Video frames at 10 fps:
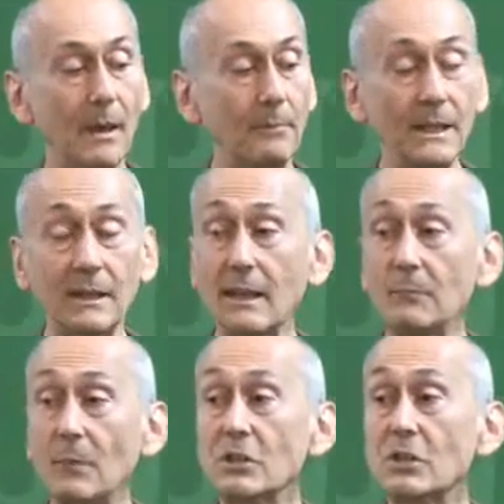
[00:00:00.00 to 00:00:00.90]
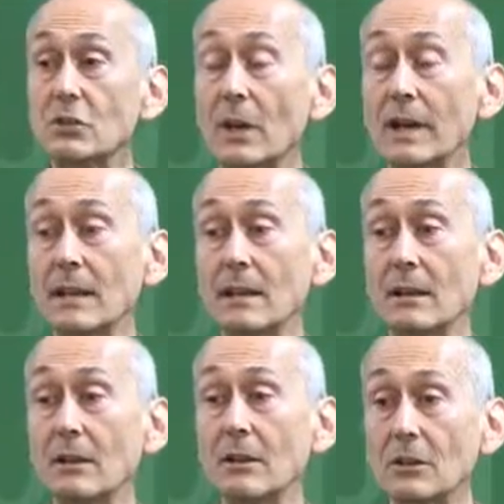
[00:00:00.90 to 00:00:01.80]
But the most
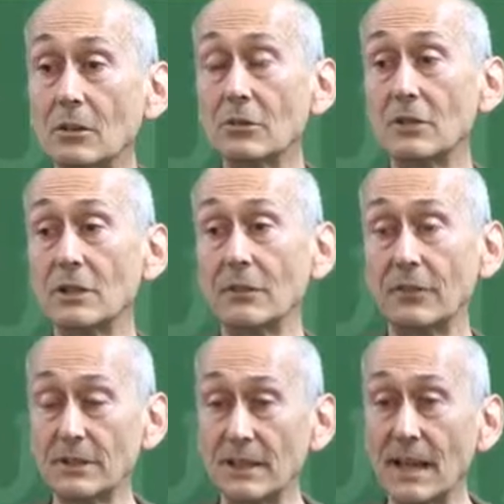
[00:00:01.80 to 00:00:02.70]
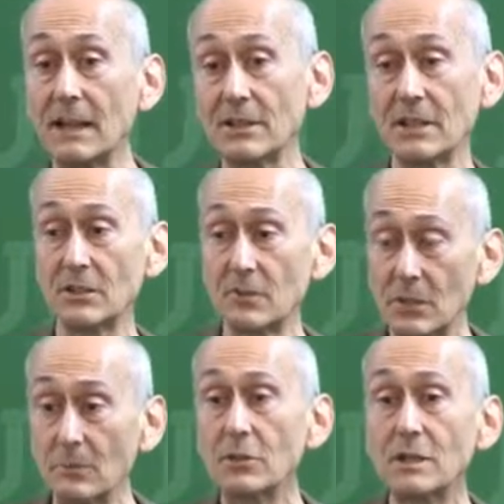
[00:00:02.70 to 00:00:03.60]
striking conclusion of his analyses, which
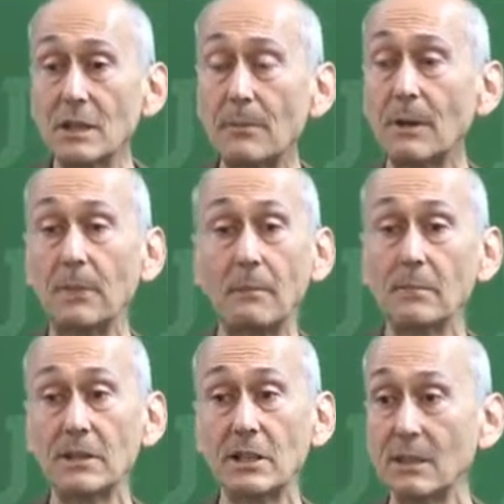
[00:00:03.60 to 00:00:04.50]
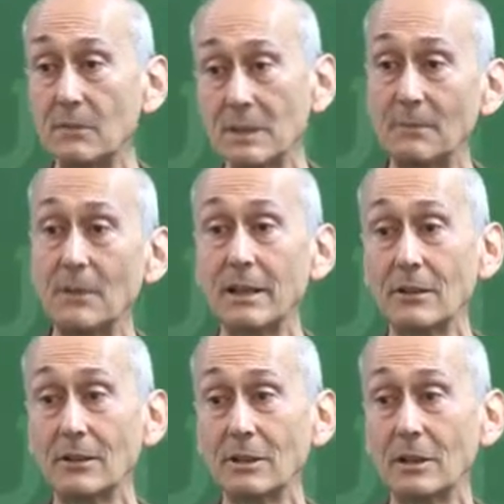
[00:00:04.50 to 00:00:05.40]
are mostly about publishing, which I'm not
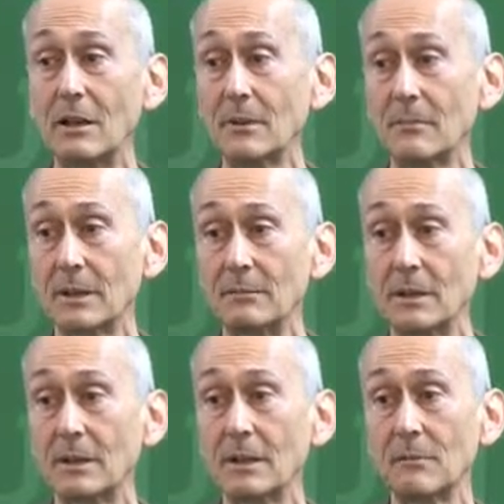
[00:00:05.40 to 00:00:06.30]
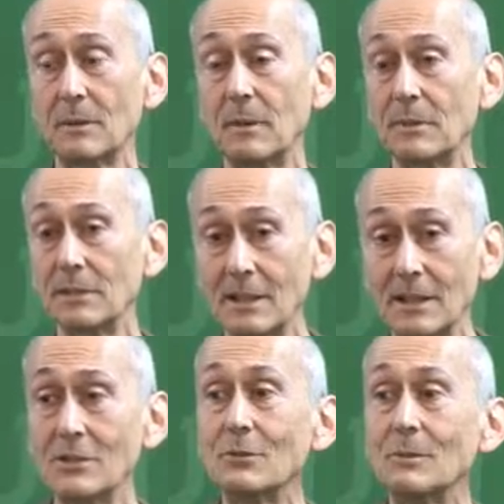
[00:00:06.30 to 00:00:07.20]
here to talk about. I'm not talking about publishing. I
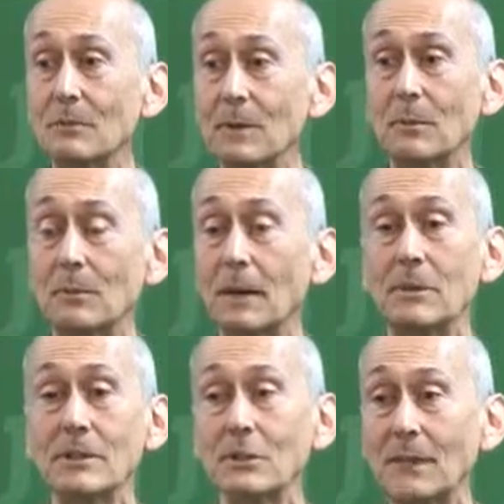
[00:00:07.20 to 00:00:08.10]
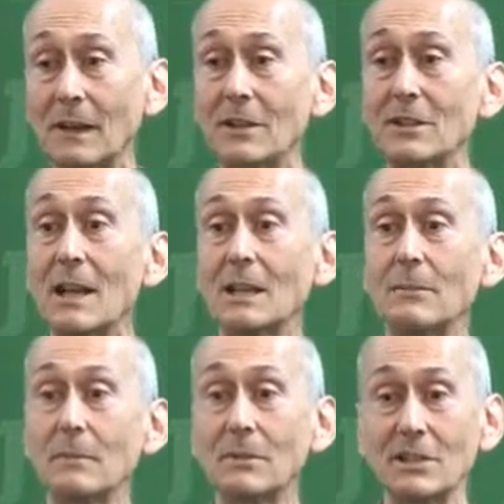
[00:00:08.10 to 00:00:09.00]
assume that people publish or perish. They
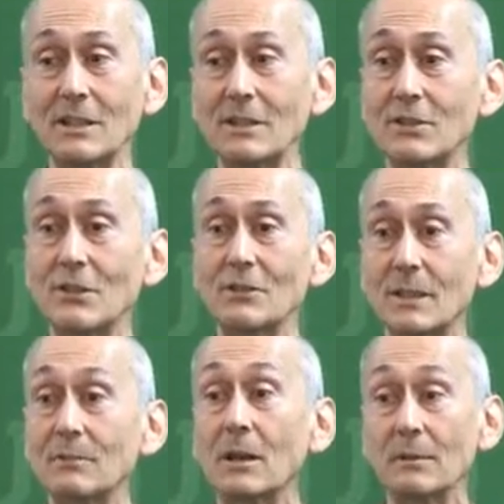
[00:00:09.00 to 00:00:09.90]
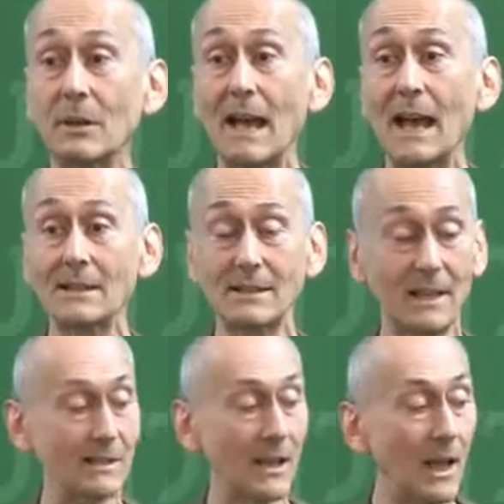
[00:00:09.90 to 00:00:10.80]
publish in these journals. I'm talking about
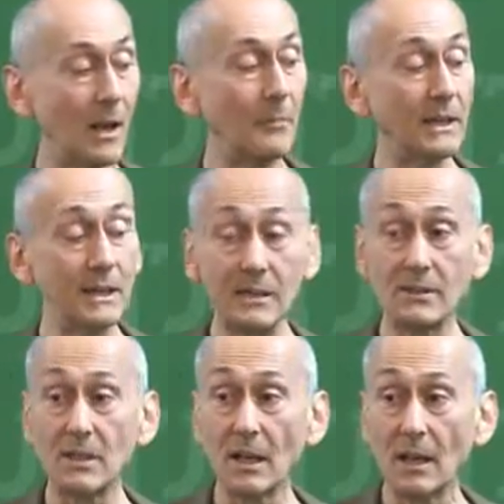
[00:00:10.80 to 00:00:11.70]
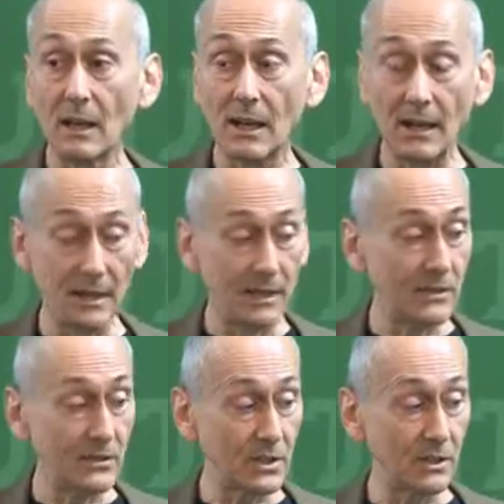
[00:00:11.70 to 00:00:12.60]
access. But in his
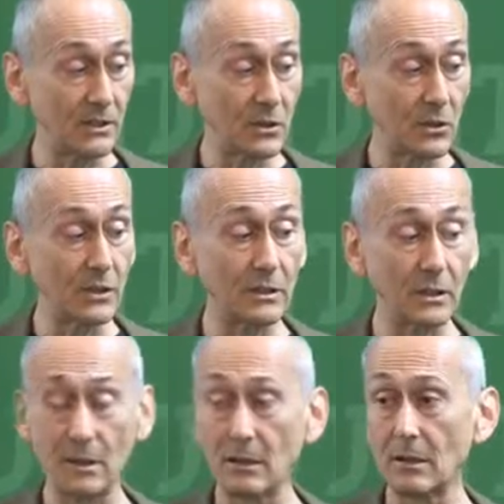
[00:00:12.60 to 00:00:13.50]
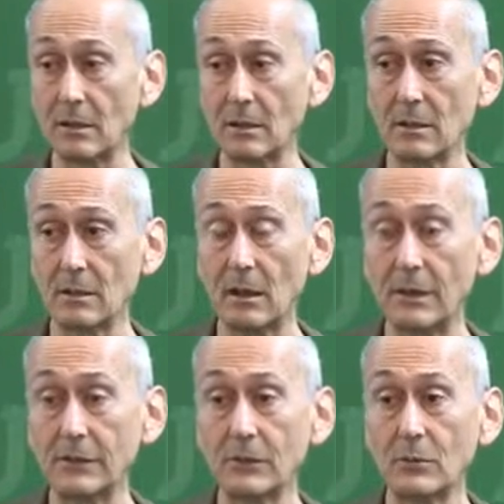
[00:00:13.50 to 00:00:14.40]
joint
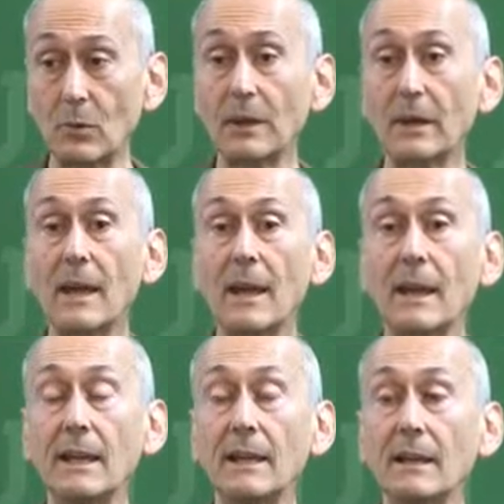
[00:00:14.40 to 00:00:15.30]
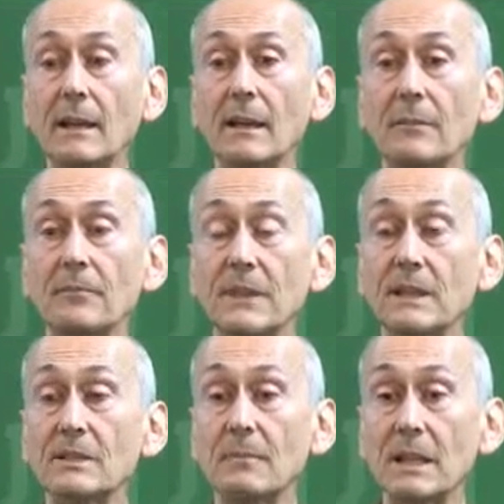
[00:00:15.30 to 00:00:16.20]
authored work, he
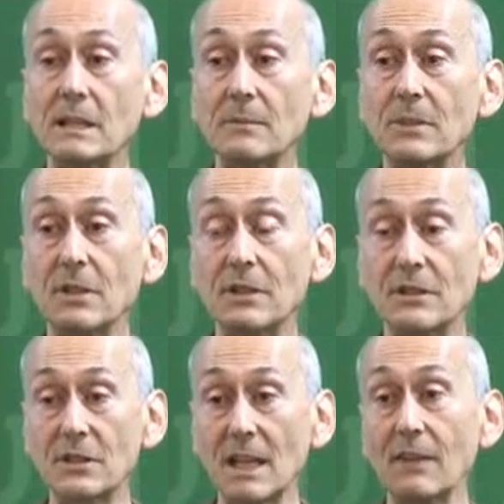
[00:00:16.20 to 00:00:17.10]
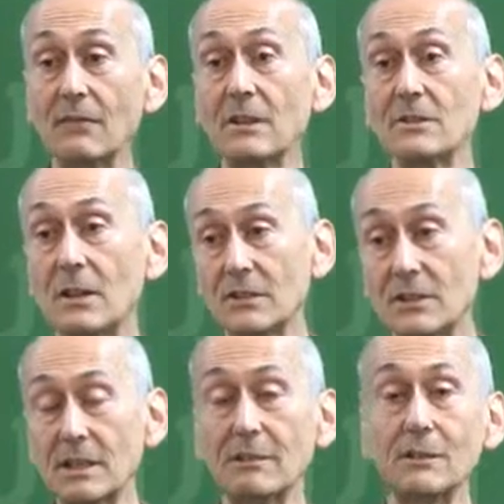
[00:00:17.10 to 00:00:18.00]
did some estimates on the savings on
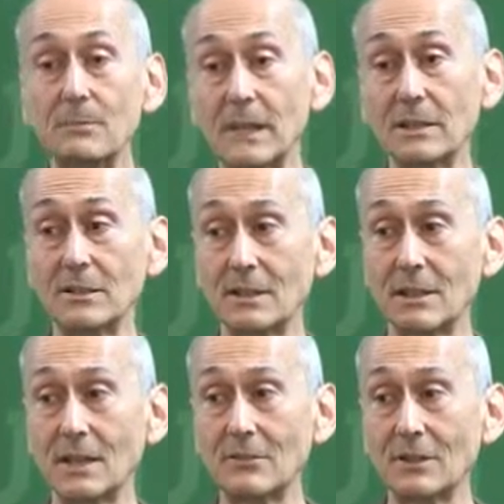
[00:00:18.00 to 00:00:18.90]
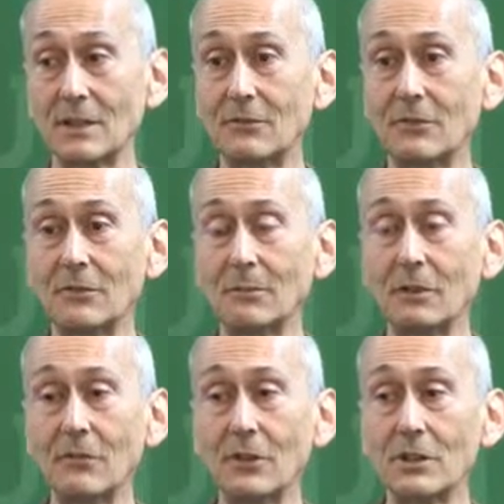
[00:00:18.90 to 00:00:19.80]
serials, budgets, et cetera, from
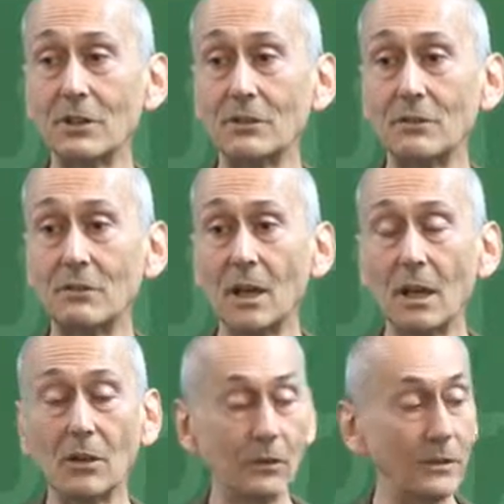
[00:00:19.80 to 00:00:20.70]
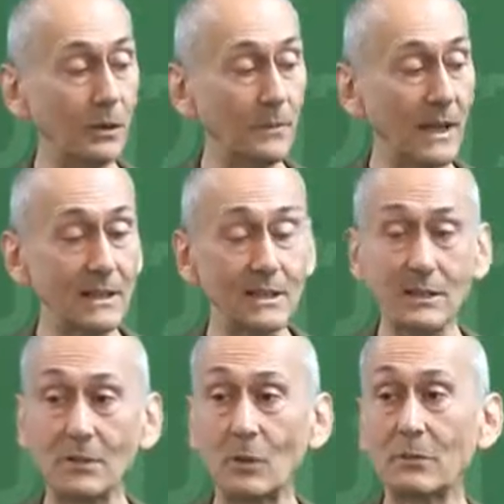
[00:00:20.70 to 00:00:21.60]
conversion to golden open
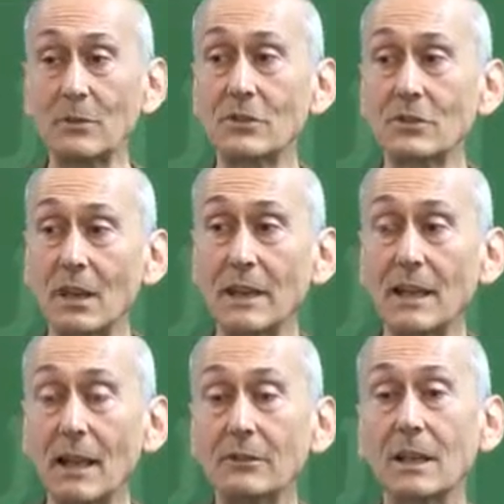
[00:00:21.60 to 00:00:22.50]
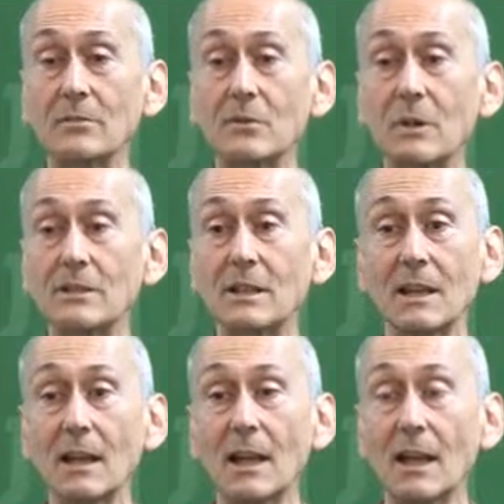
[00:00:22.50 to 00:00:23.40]
access. And one of the most striking outcomes was
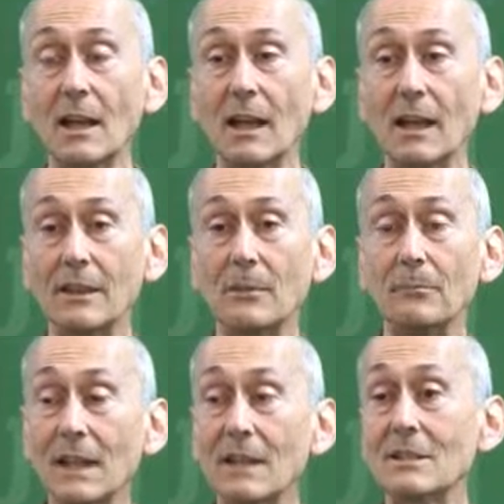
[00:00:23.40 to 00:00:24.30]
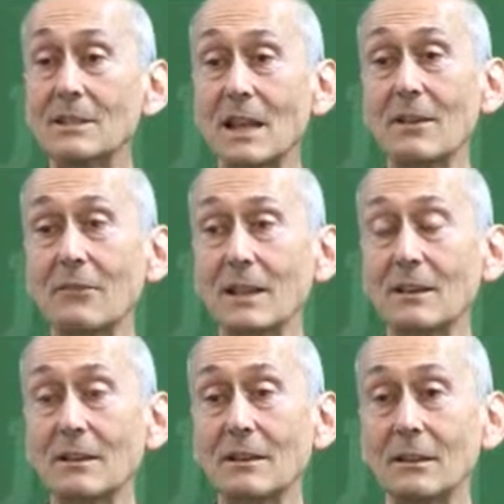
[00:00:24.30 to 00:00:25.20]
that the biggest
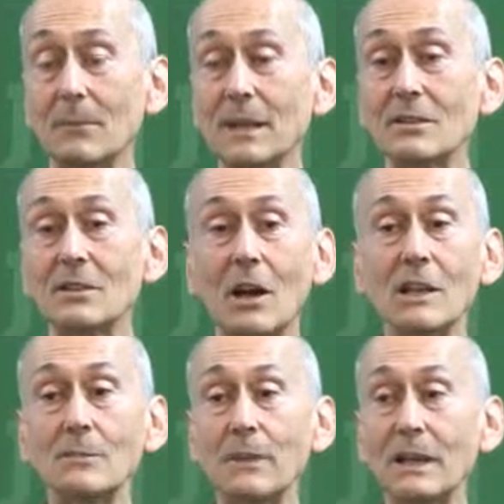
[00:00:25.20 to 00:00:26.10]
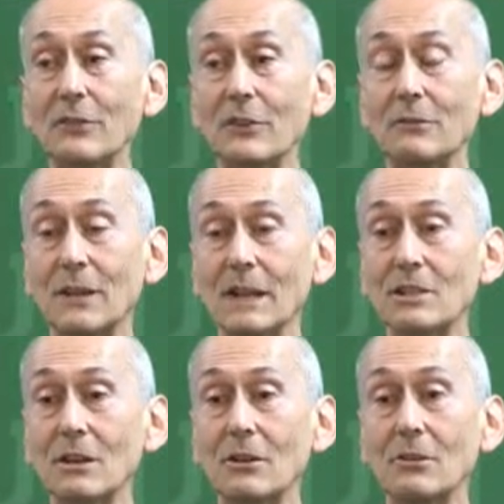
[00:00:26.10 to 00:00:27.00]
saving, the biggest cost-benefit
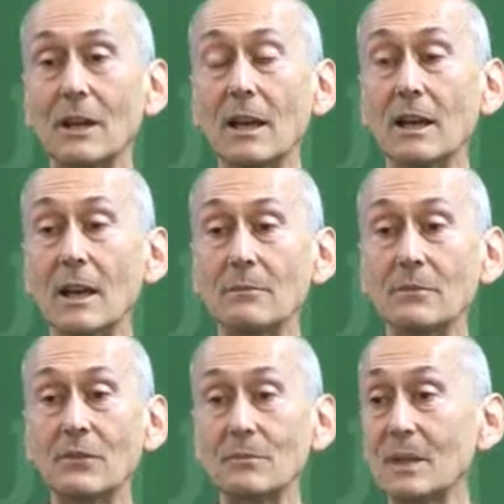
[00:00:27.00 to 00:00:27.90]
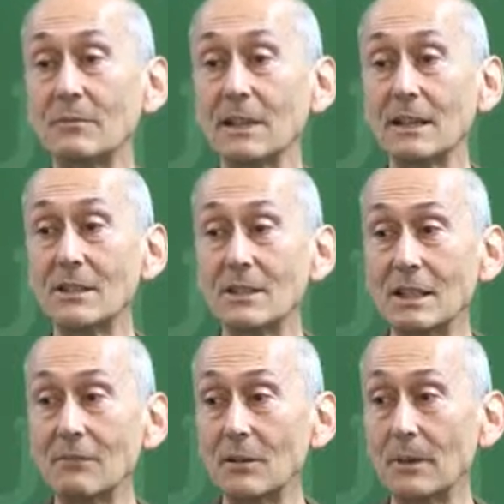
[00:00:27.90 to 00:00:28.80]
ratio comes from something that isn't
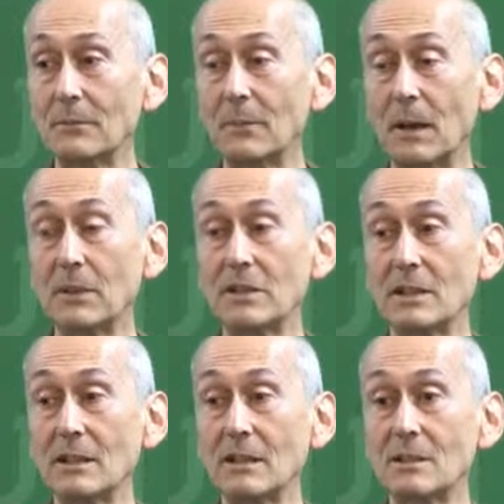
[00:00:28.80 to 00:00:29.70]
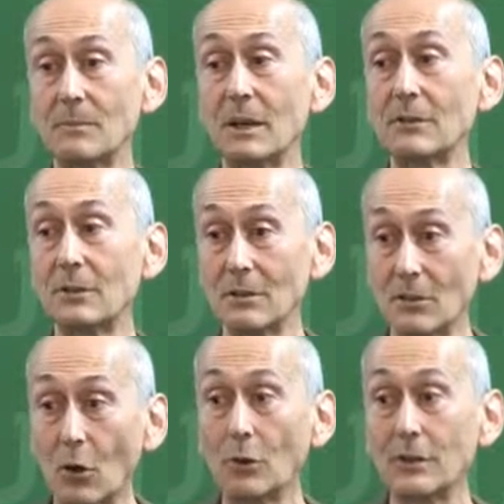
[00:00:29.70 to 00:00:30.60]
even about publishing. It's about
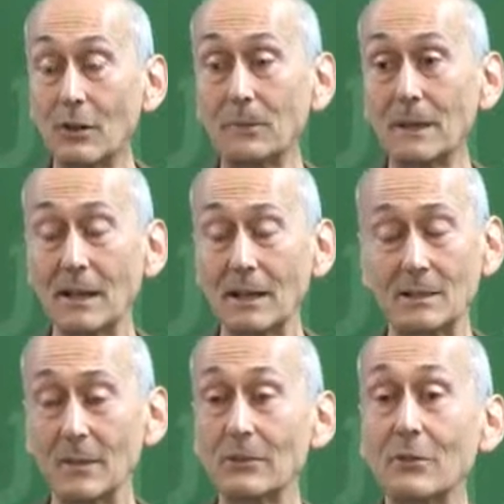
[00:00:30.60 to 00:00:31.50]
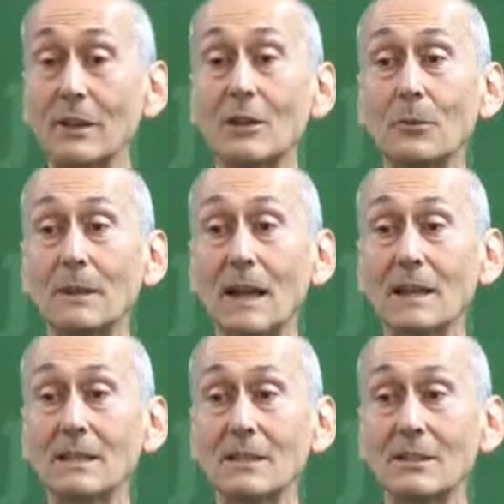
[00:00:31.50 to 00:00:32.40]
it's about green open
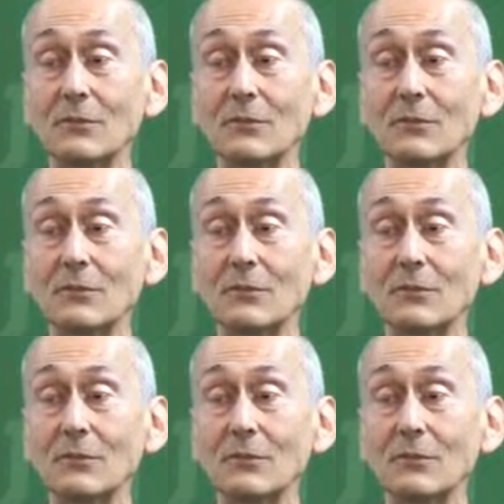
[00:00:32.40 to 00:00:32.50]
access.